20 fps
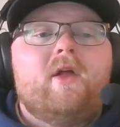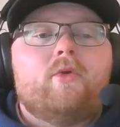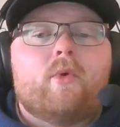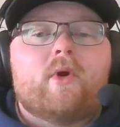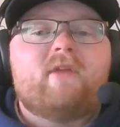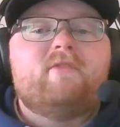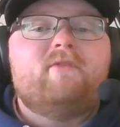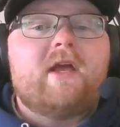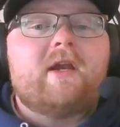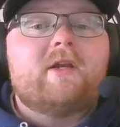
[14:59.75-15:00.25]
The
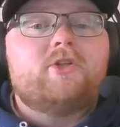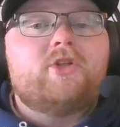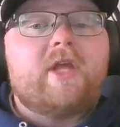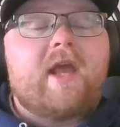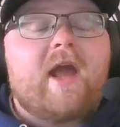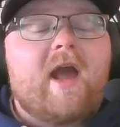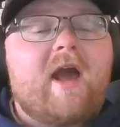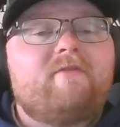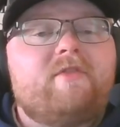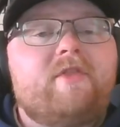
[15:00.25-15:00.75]
one advantage
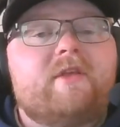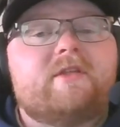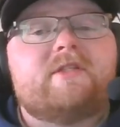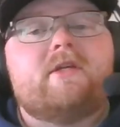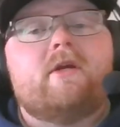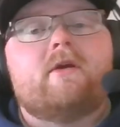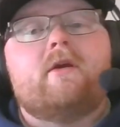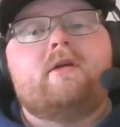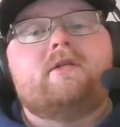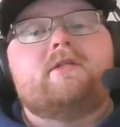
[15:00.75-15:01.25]
they have in this
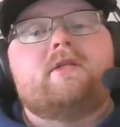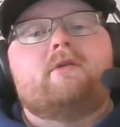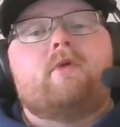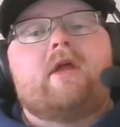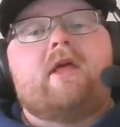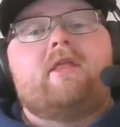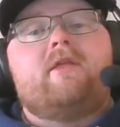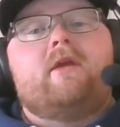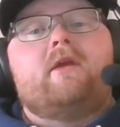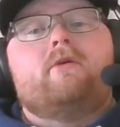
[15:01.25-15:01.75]
series, and
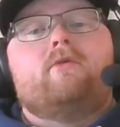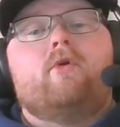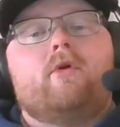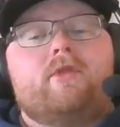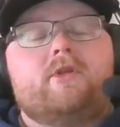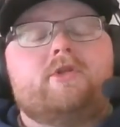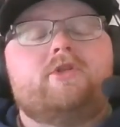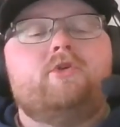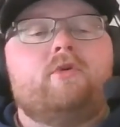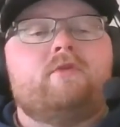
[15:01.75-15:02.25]
what I think,
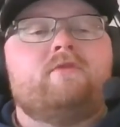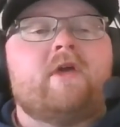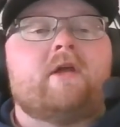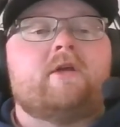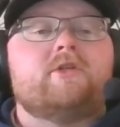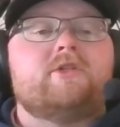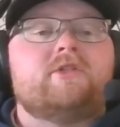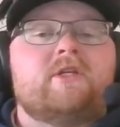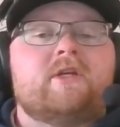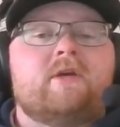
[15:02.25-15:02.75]
or the two
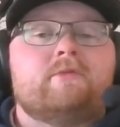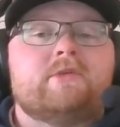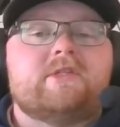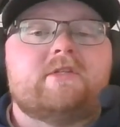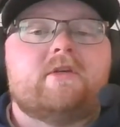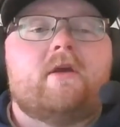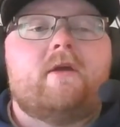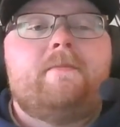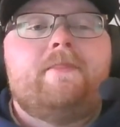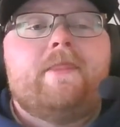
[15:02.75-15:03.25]
advantages I will
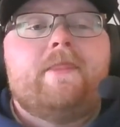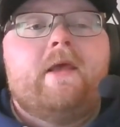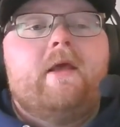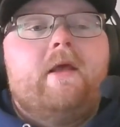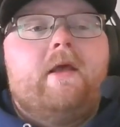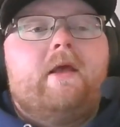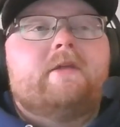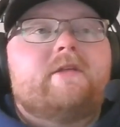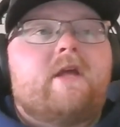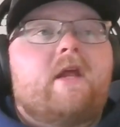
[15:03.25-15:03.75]
say,
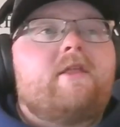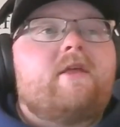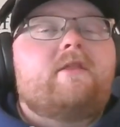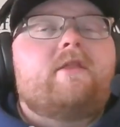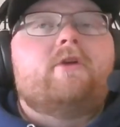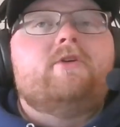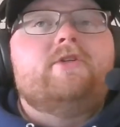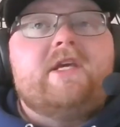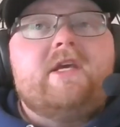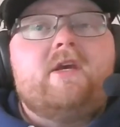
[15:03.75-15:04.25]
is that I
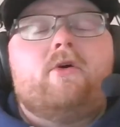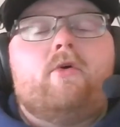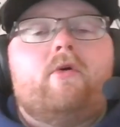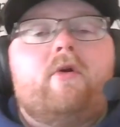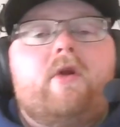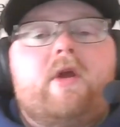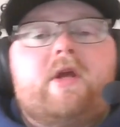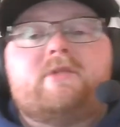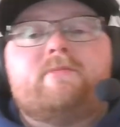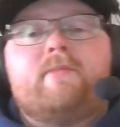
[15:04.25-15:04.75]
think their
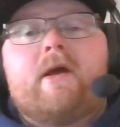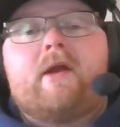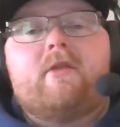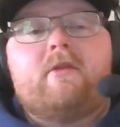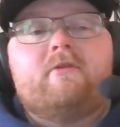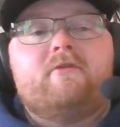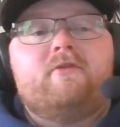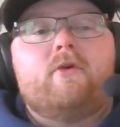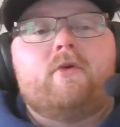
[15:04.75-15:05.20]
decor is better than